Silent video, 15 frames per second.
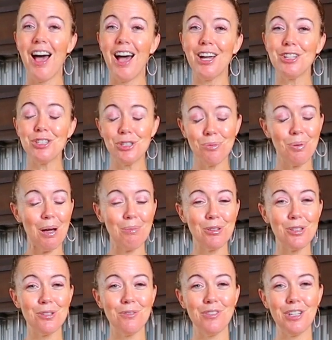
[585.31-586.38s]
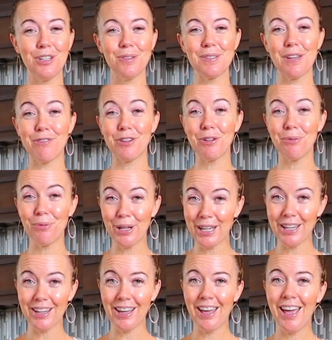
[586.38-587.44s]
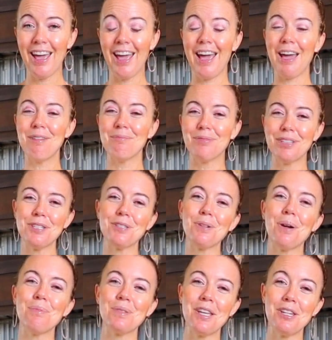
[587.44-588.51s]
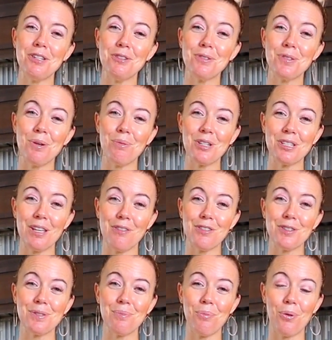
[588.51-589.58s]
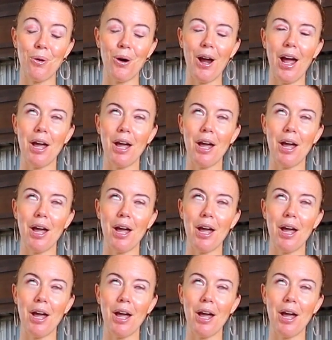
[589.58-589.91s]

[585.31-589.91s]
I do publish new videos every week, and please know I'm sending you so much love and support.